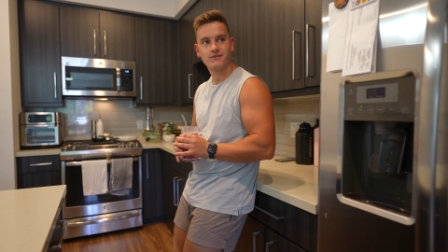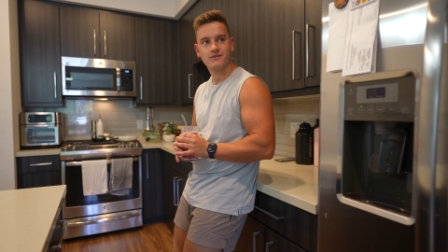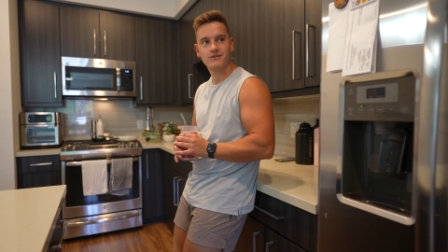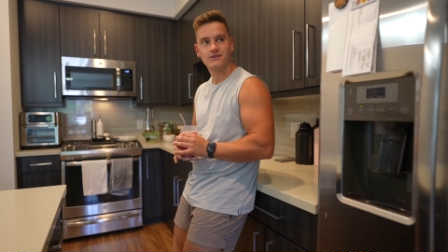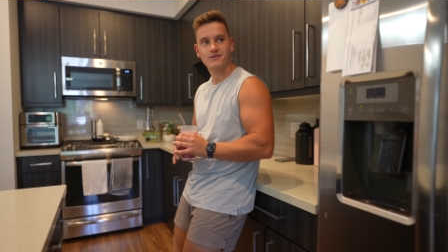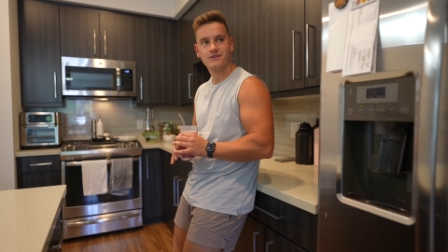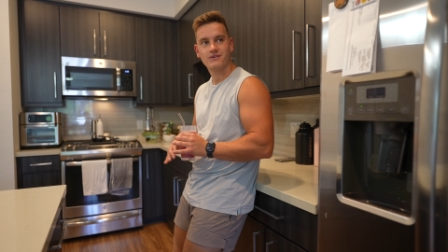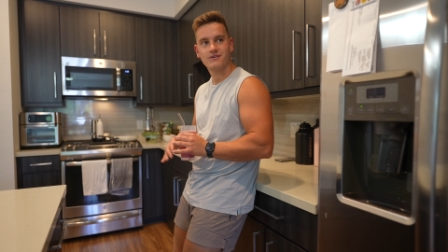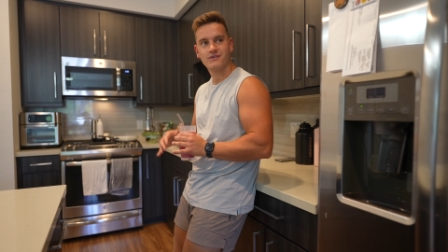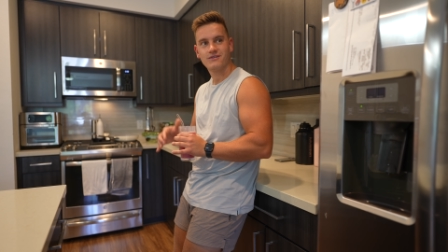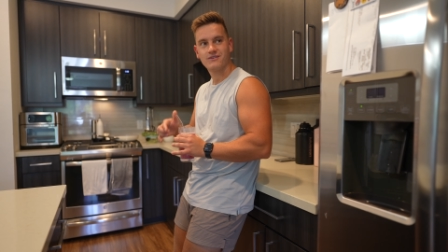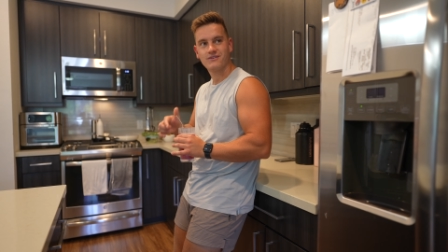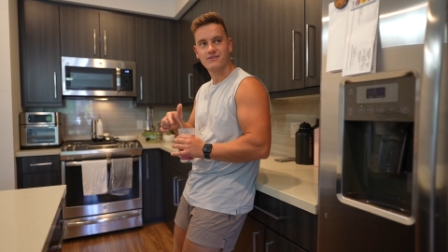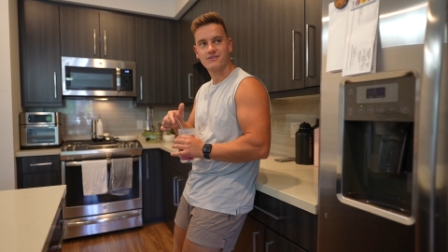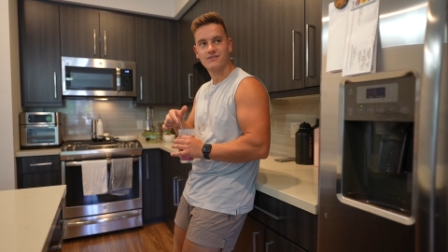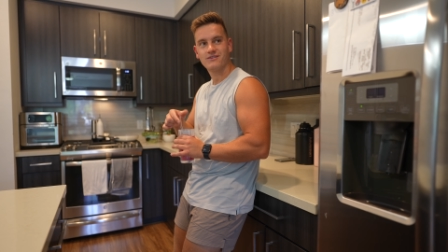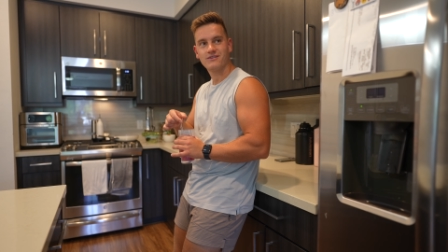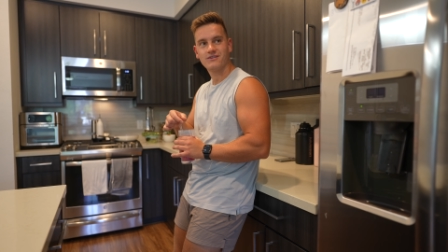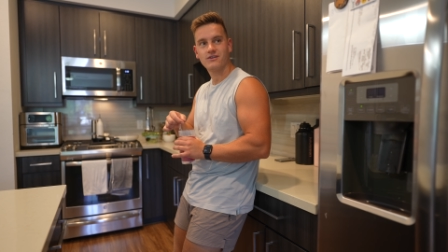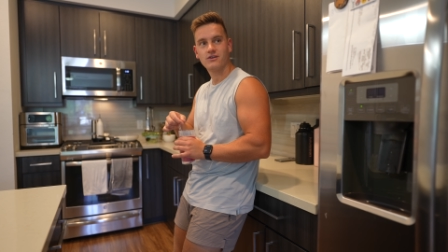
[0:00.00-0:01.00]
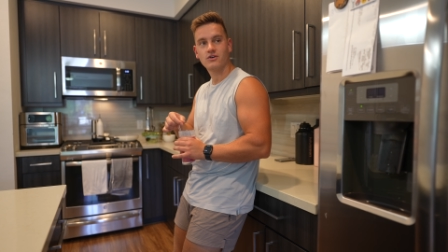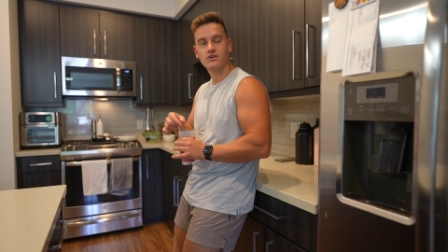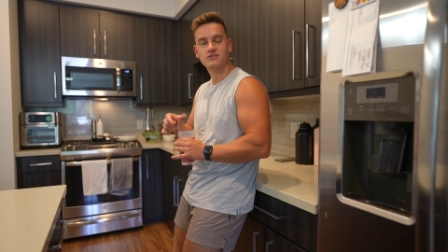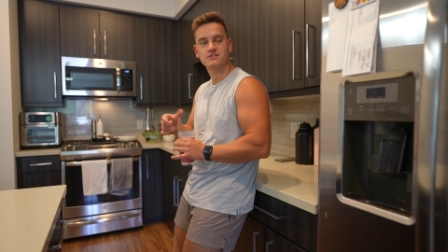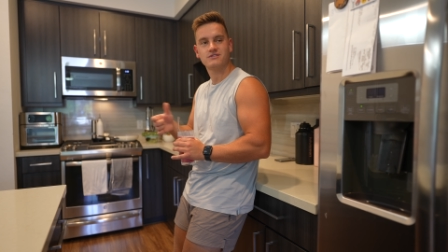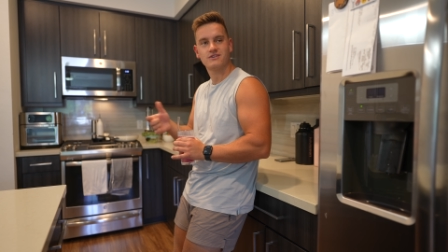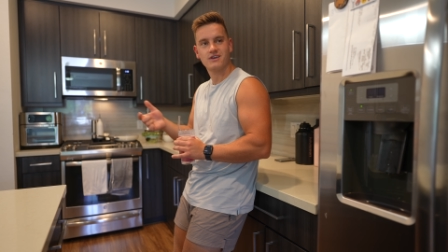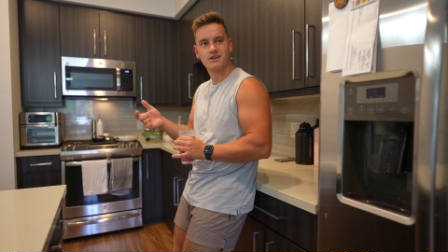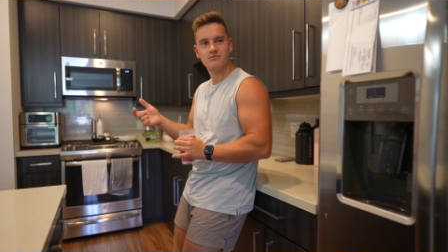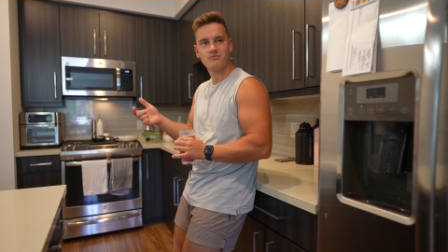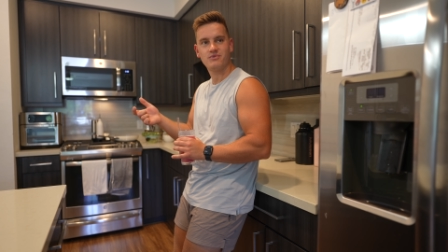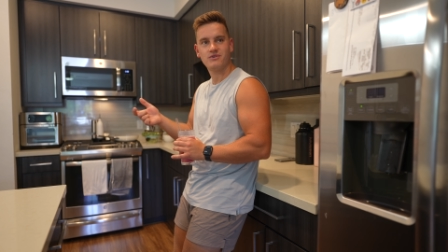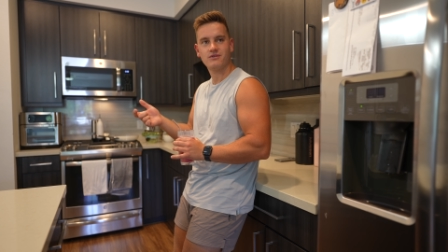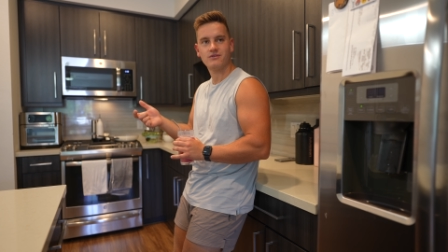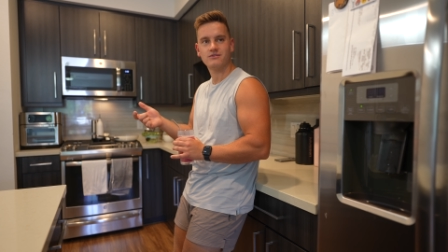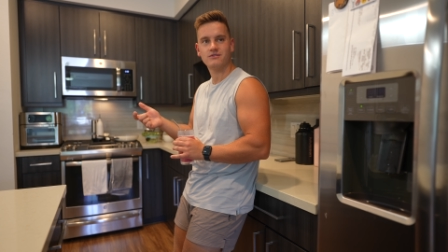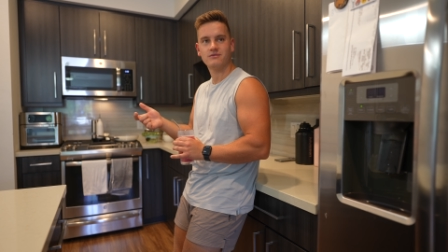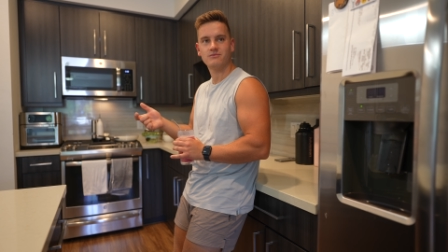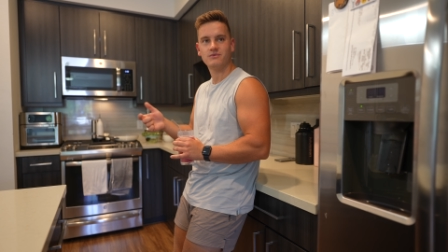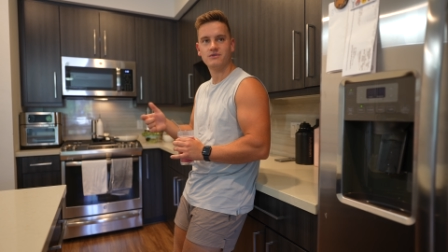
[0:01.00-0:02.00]
Okay. Because you can pee
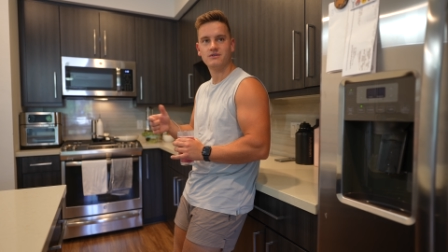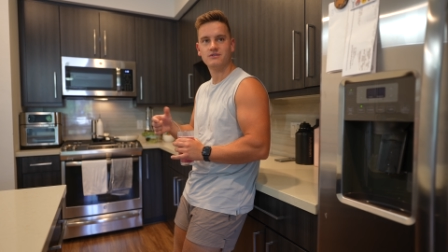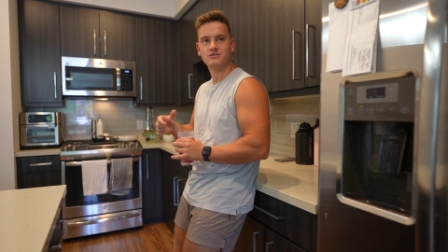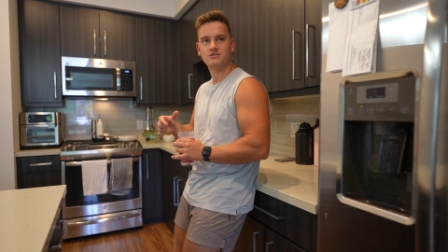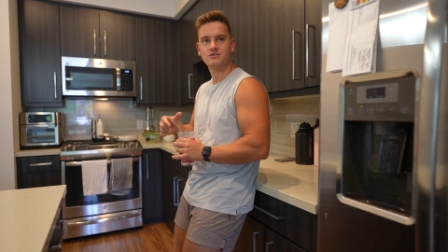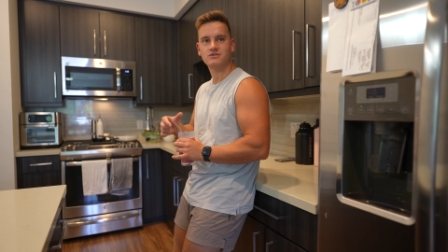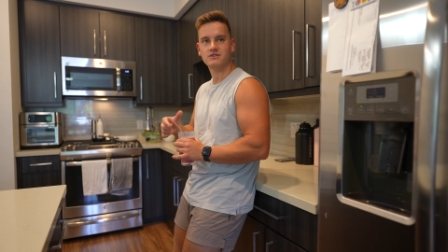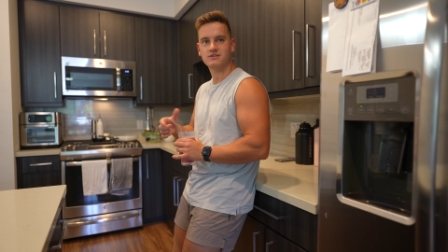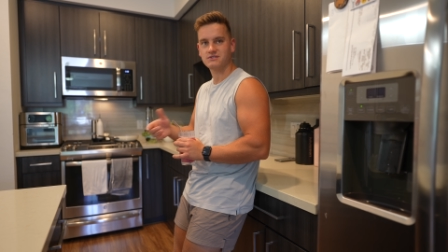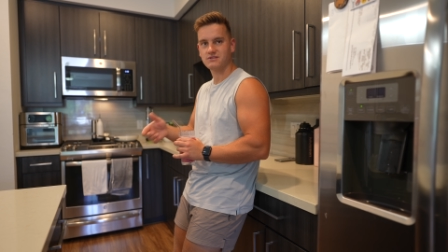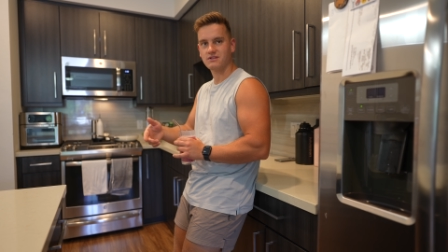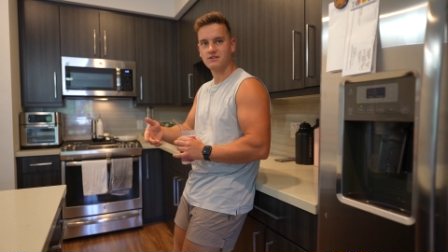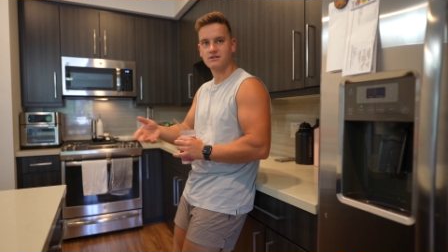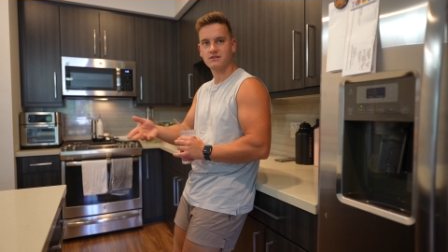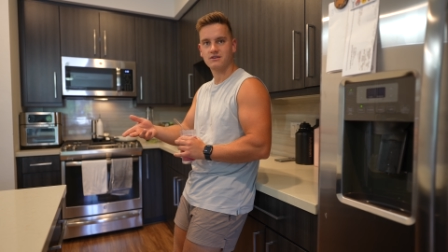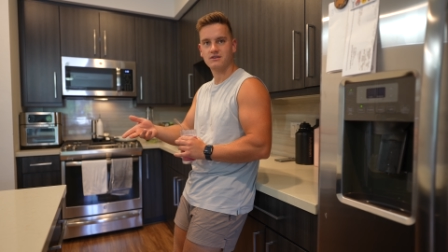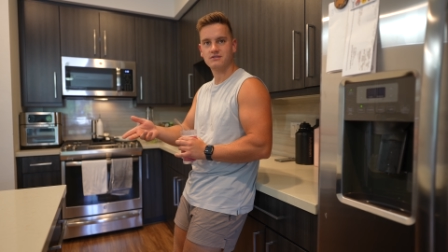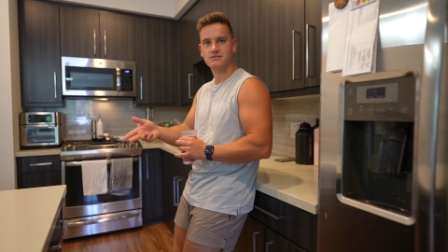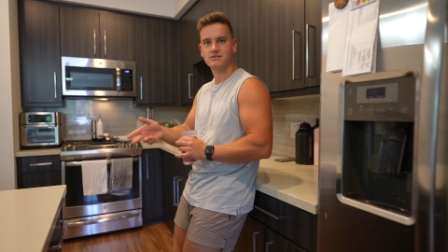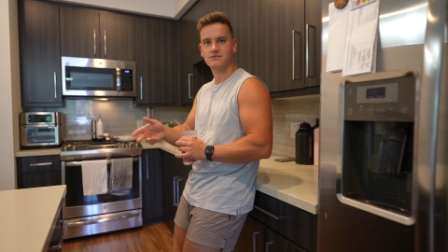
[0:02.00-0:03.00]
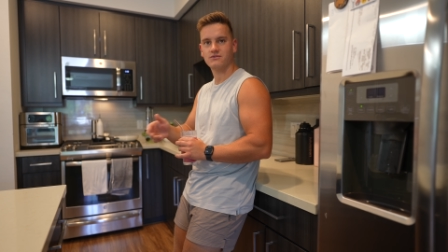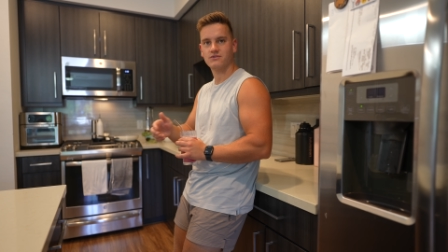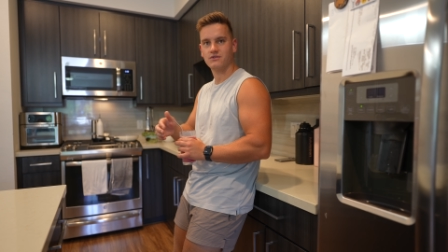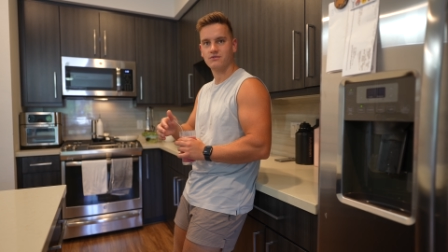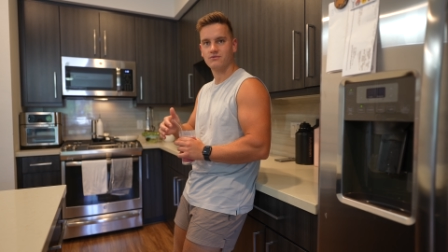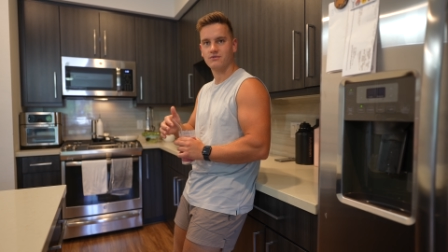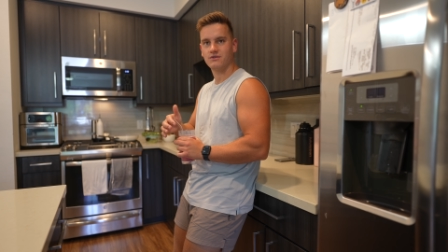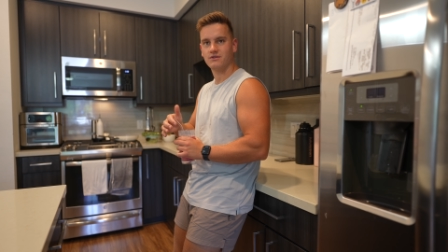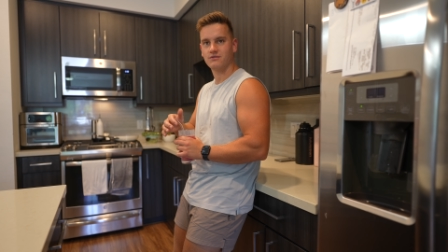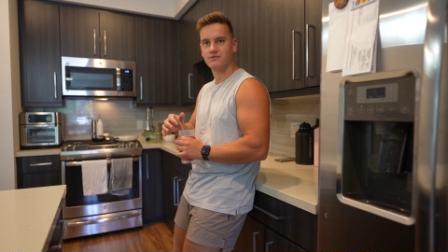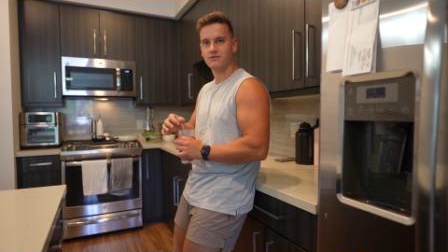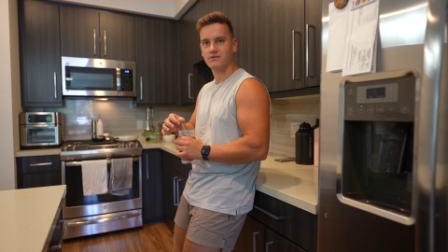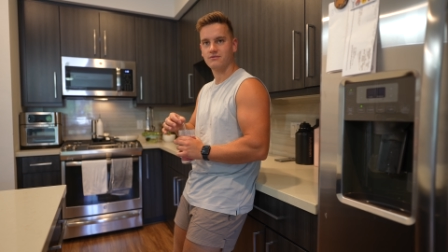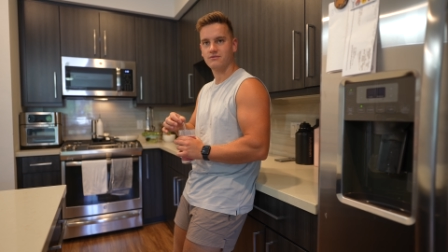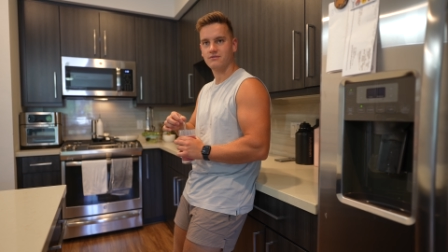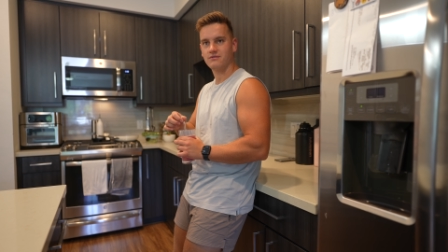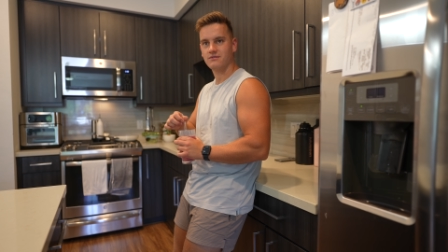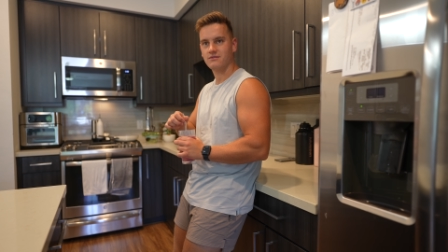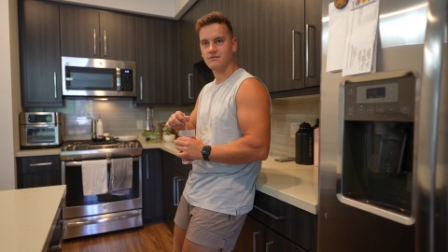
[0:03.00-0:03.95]
on the beach. There's a lot of kids over there running around.